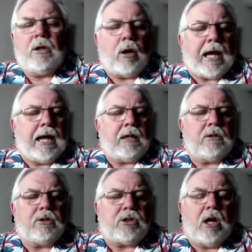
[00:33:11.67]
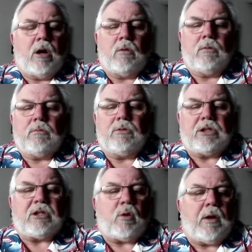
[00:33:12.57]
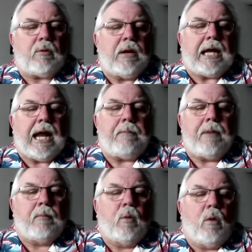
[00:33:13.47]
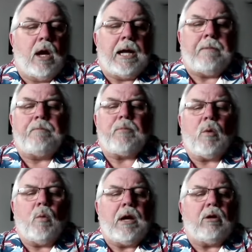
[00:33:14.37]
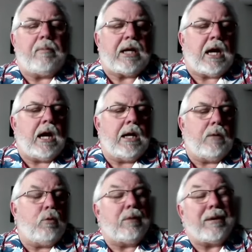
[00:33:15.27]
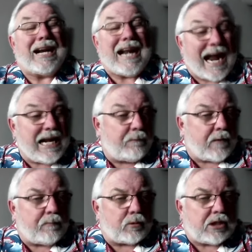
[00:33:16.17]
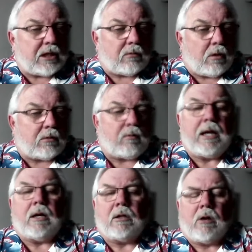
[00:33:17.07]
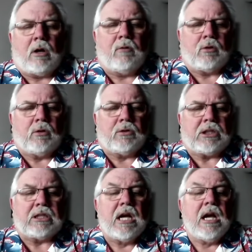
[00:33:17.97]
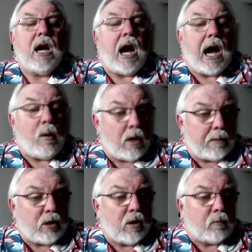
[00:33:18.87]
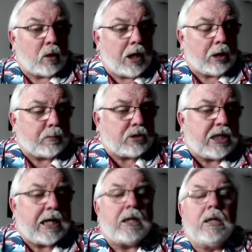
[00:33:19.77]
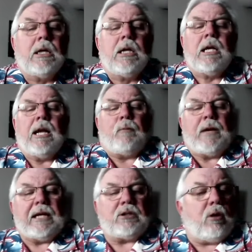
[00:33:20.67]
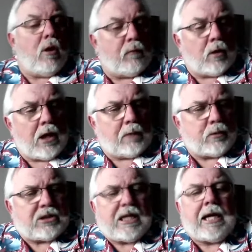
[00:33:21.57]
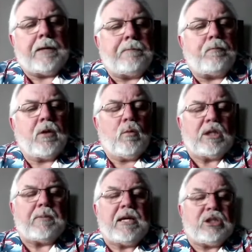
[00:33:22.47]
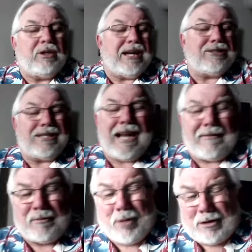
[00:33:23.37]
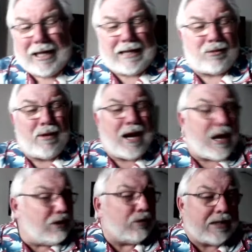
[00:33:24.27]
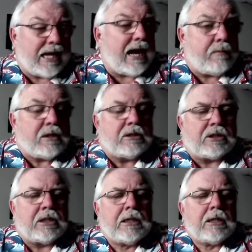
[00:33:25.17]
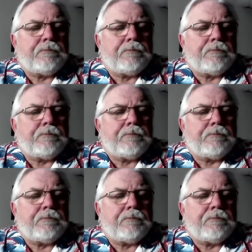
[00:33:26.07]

Okay, so just a quick recap. Number one, we're at about a 95% growth rate on Carnival Cruises. I want to be over 100%. If we get to over 100%, which means you guys are going to have to book like 300 cabins